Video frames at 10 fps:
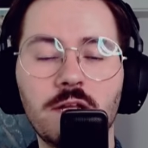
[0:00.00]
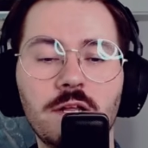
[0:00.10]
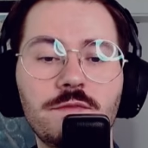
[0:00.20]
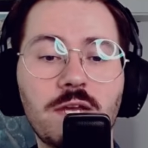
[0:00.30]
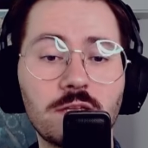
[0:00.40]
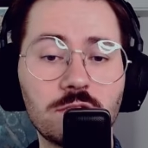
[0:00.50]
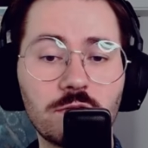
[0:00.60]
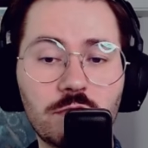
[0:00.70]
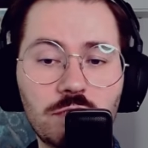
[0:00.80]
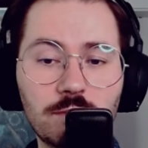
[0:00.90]
If the card is
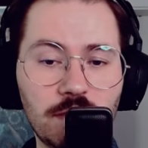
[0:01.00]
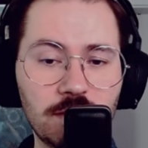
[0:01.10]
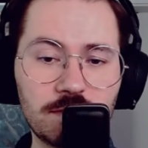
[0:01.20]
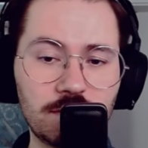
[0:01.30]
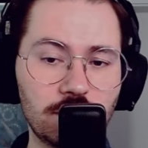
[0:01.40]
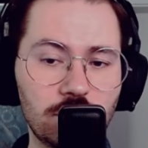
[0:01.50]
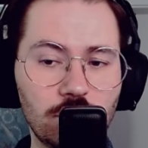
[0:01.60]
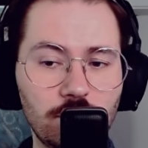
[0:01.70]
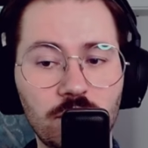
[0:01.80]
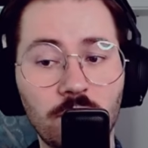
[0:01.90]
not cheap, then it needs to
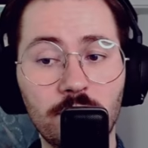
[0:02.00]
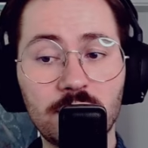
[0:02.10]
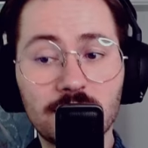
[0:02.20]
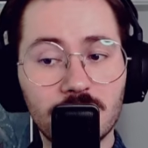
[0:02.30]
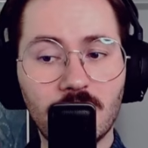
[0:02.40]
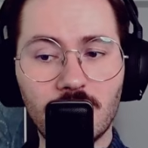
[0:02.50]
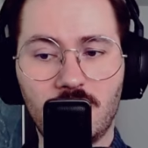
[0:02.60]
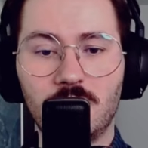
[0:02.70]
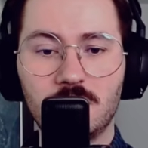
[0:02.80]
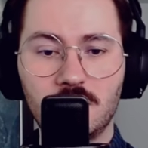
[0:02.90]
be completely game
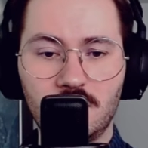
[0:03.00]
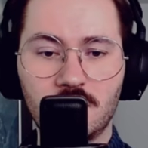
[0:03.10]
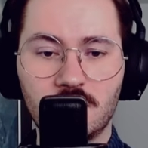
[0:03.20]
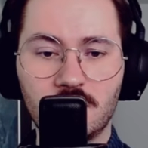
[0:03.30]
altering.